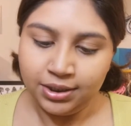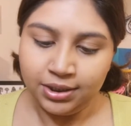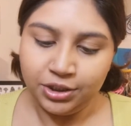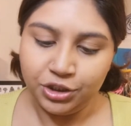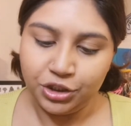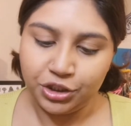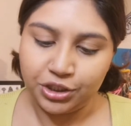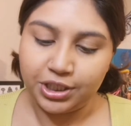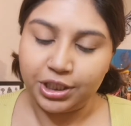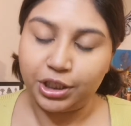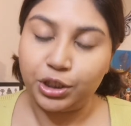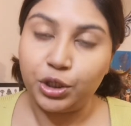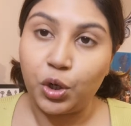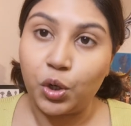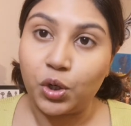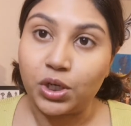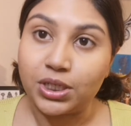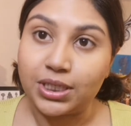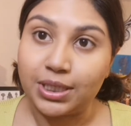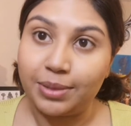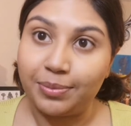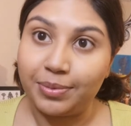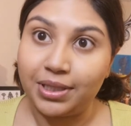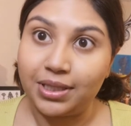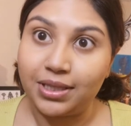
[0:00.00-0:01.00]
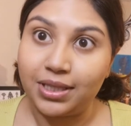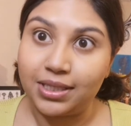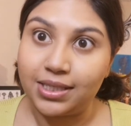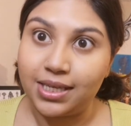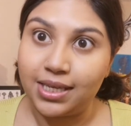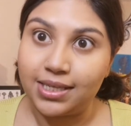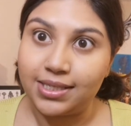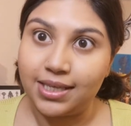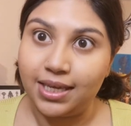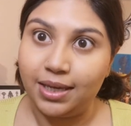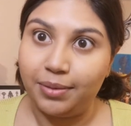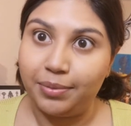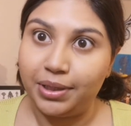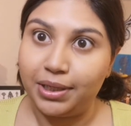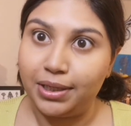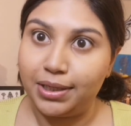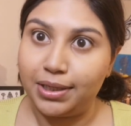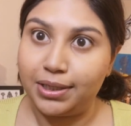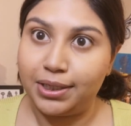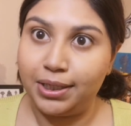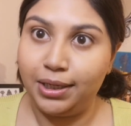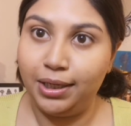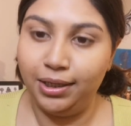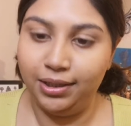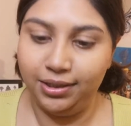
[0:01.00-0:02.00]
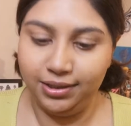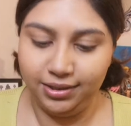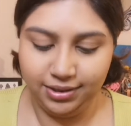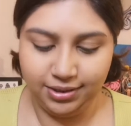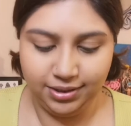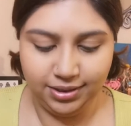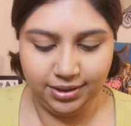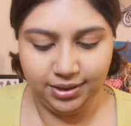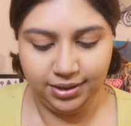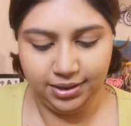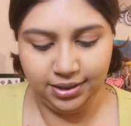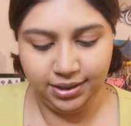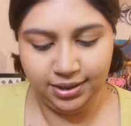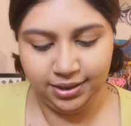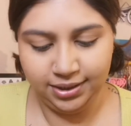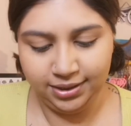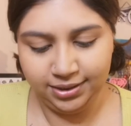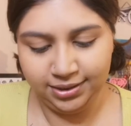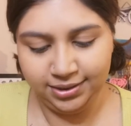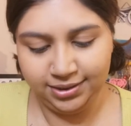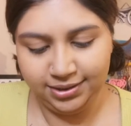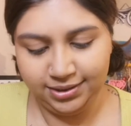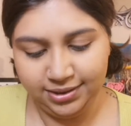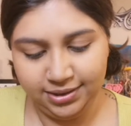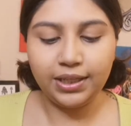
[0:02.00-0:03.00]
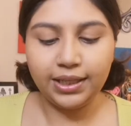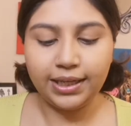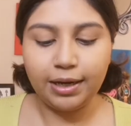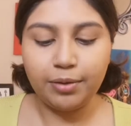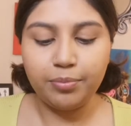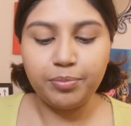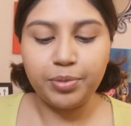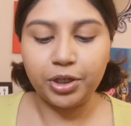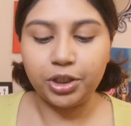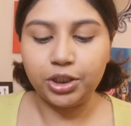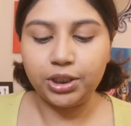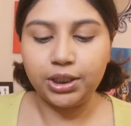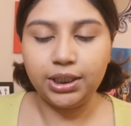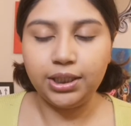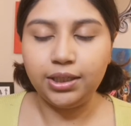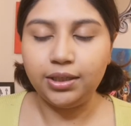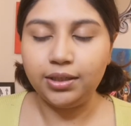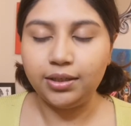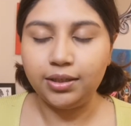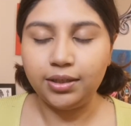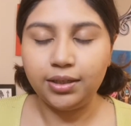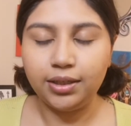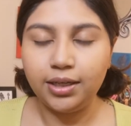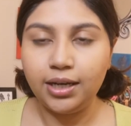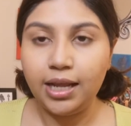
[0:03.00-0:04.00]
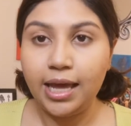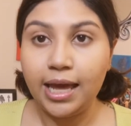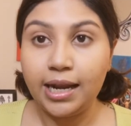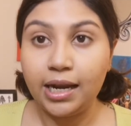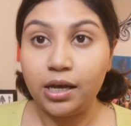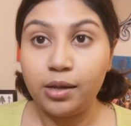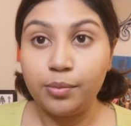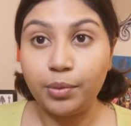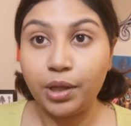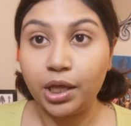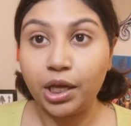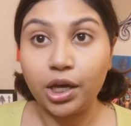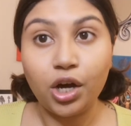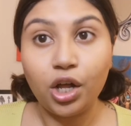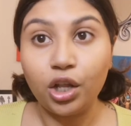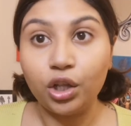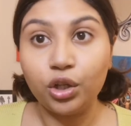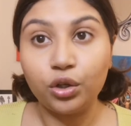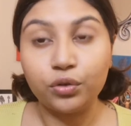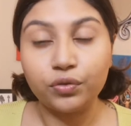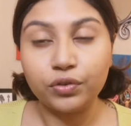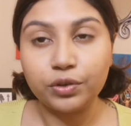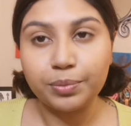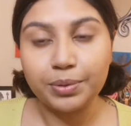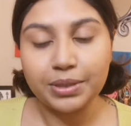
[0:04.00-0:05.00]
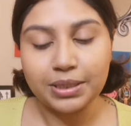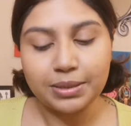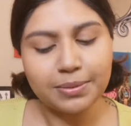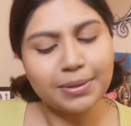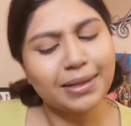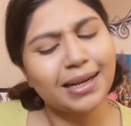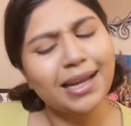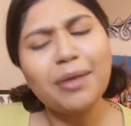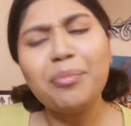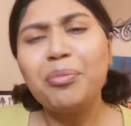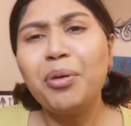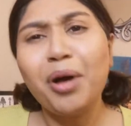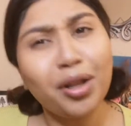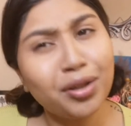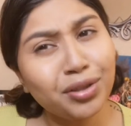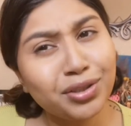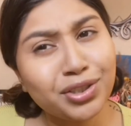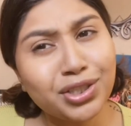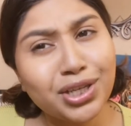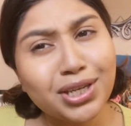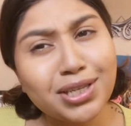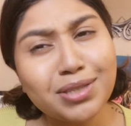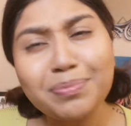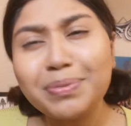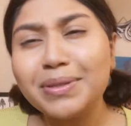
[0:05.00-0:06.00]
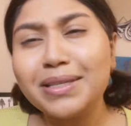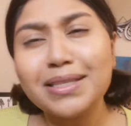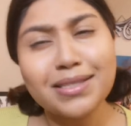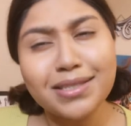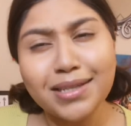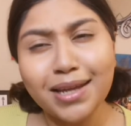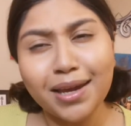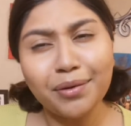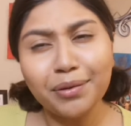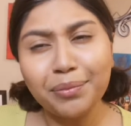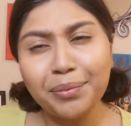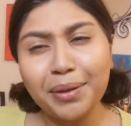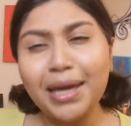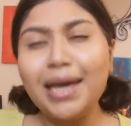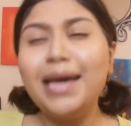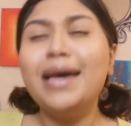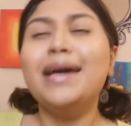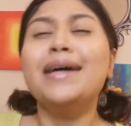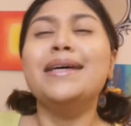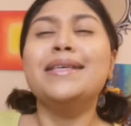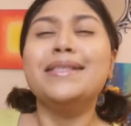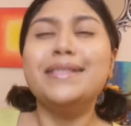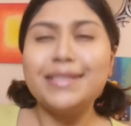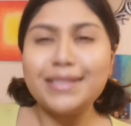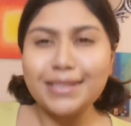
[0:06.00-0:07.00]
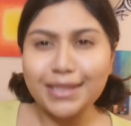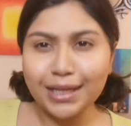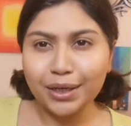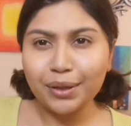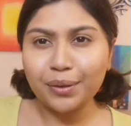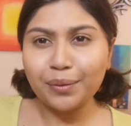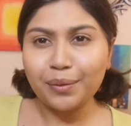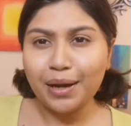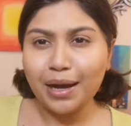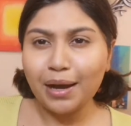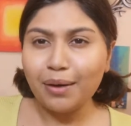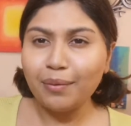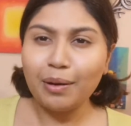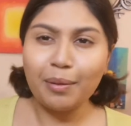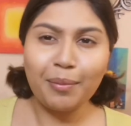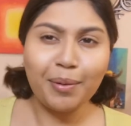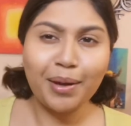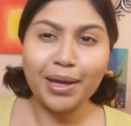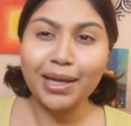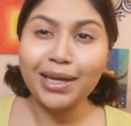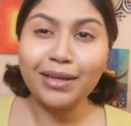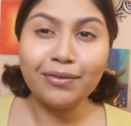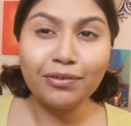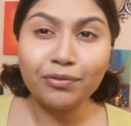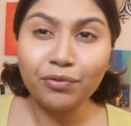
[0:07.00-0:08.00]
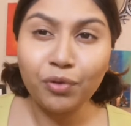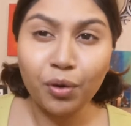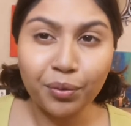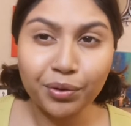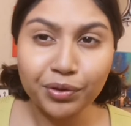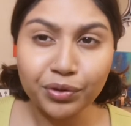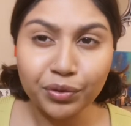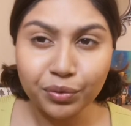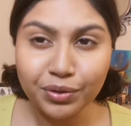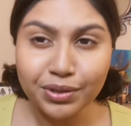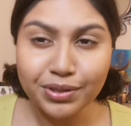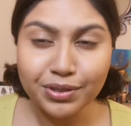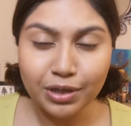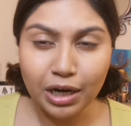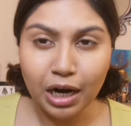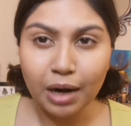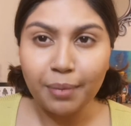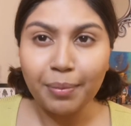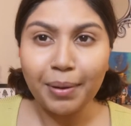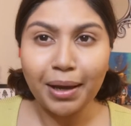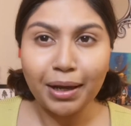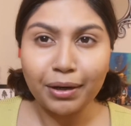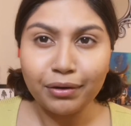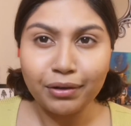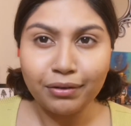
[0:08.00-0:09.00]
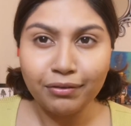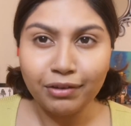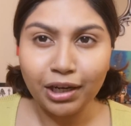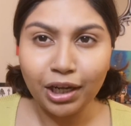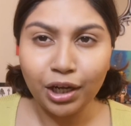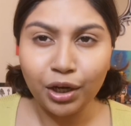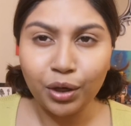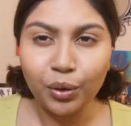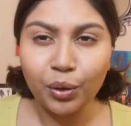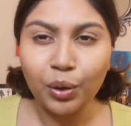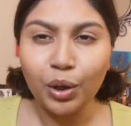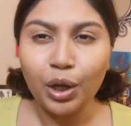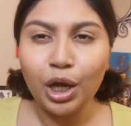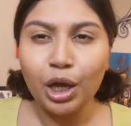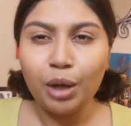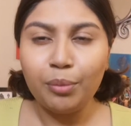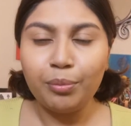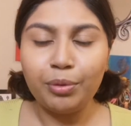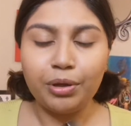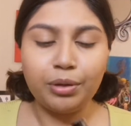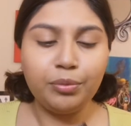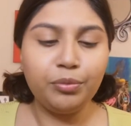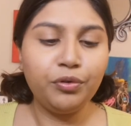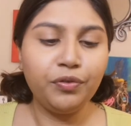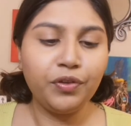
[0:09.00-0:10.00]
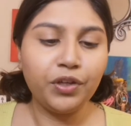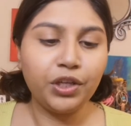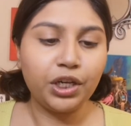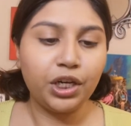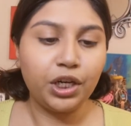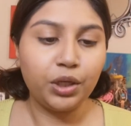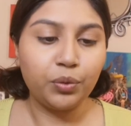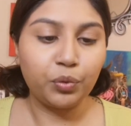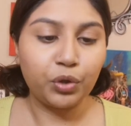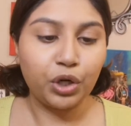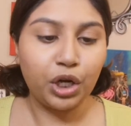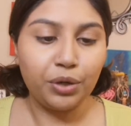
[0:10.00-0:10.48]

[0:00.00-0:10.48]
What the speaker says: Just ignore some of the things I say, because like I've barely eaten and I'm like all over the place, but I apologize. Please stay with me. Stick around. I might even forward through this crap. I don't even know. But moving on,